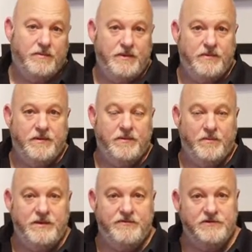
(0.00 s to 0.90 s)
when
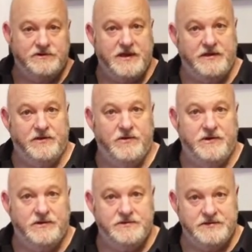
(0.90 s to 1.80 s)
we've just had a
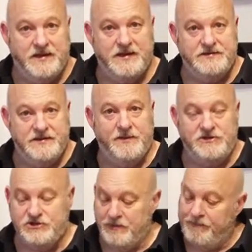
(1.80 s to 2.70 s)
look at today's
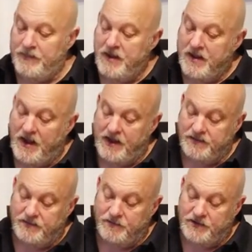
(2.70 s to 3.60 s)
image,
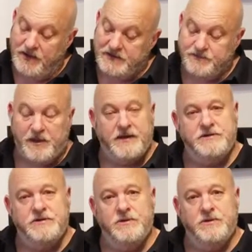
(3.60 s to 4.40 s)
and I'm going to explain to